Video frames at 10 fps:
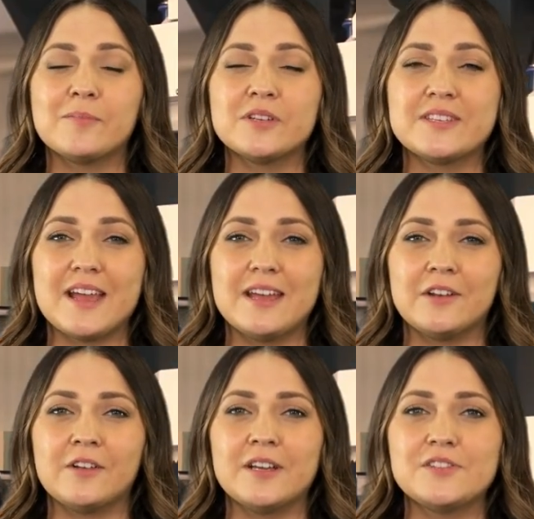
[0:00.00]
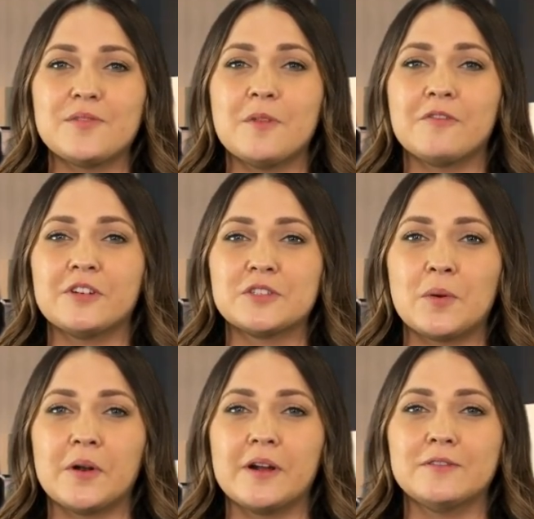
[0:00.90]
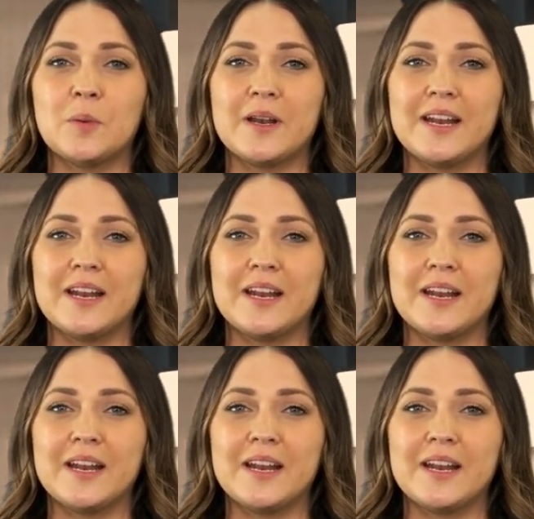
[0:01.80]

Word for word: percent increase from the first quarter of twenty